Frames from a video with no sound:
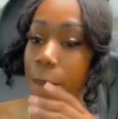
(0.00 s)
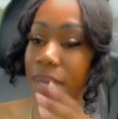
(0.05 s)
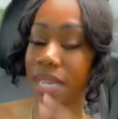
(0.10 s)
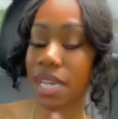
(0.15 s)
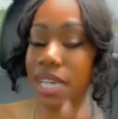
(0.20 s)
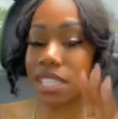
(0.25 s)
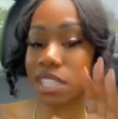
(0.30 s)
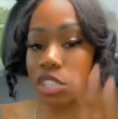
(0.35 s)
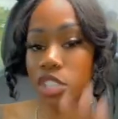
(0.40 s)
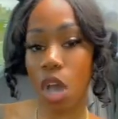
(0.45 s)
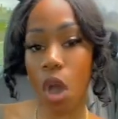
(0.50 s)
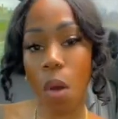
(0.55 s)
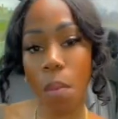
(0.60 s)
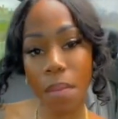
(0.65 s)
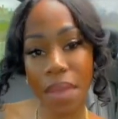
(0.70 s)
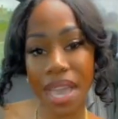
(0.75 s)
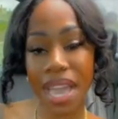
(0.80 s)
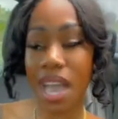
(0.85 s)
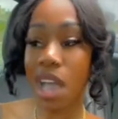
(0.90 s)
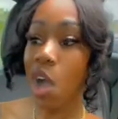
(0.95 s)
because no
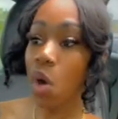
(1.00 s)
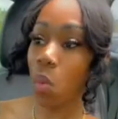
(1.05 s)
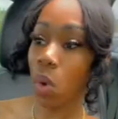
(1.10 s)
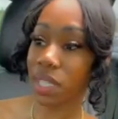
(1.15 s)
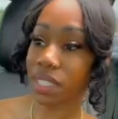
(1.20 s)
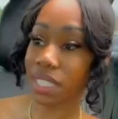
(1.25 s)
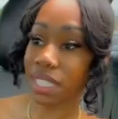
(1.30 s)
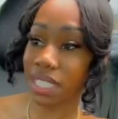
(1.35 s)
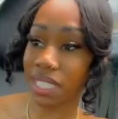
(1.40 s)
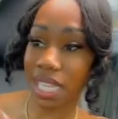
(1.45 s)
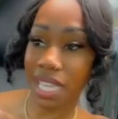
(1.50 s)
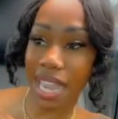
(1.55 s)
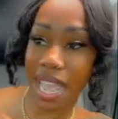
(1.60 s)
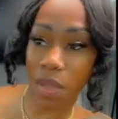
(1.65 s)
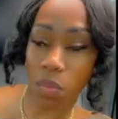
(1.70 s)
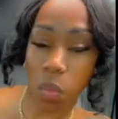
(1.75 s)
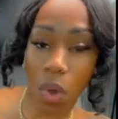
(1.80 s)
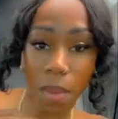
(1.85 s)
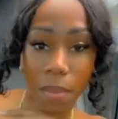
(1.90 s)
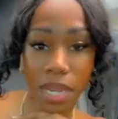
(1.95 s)
man wants to see
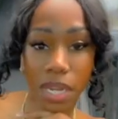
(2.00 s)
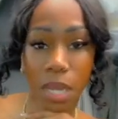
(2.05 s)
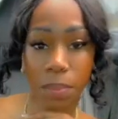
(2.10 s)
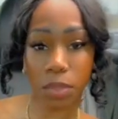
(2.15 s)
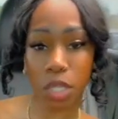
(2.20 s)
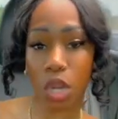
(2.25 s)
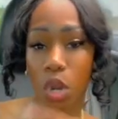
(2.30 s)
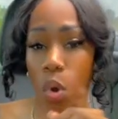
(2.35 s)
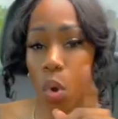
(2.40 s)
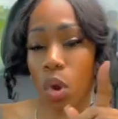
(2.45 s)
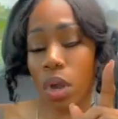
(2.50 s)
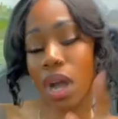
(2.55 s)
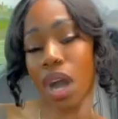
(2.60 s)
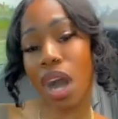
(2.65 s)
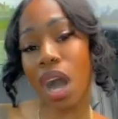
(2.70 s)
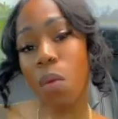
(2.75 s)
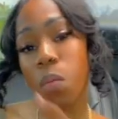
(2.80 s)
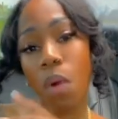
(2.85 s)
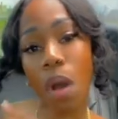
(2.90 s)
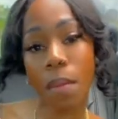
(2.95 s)
that woman up there or
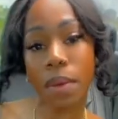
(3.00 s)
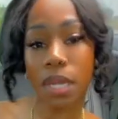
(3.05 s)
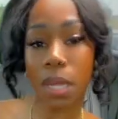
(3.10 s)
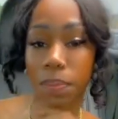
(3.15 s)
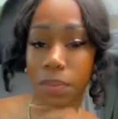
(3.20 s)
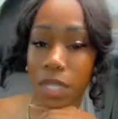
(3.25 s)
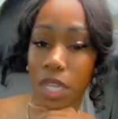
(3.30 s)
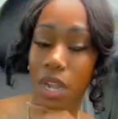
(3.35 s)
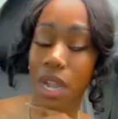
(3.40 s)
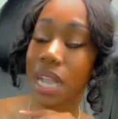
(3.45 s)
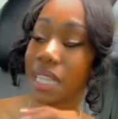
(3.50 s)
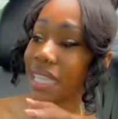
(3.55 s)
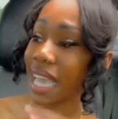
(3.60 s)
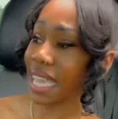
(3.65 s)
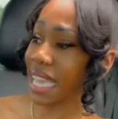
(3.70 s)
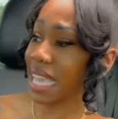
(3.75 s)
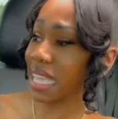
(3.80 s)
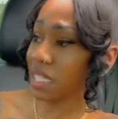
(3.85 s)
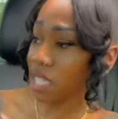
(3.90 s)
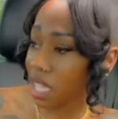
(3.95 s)
a woman up there that
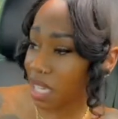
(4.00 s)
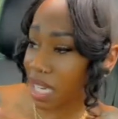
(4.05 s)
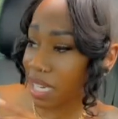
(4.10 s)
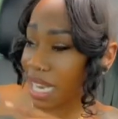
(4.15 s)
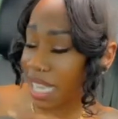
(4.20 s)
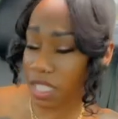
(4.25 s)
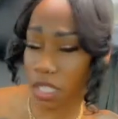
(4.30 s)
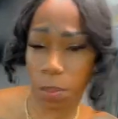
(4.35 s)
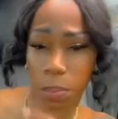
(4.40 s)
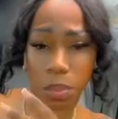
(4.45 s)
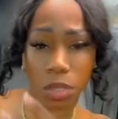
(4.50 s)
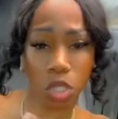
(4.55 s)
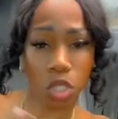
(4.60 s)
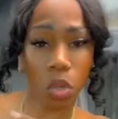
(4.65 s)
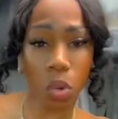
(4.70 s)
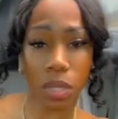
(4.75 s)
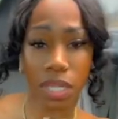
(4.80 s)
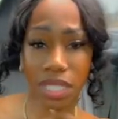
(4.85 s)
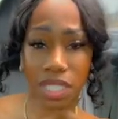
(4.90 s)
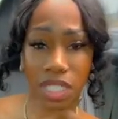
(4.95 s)
he looking at to
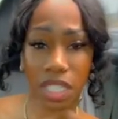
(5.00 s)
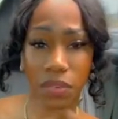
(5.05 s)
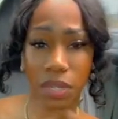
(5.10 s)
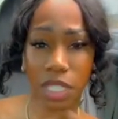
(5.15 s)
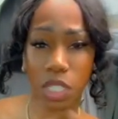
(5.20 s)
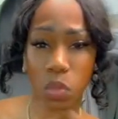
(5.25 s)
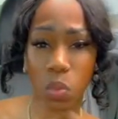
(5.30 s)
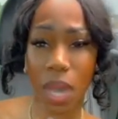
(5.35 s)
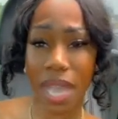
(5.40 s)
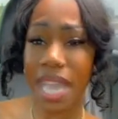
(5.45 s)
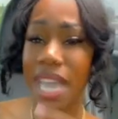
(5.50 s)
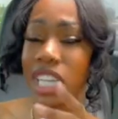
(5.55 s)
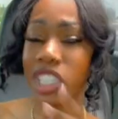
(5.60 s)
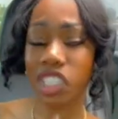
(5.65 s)
pursue in a serious way,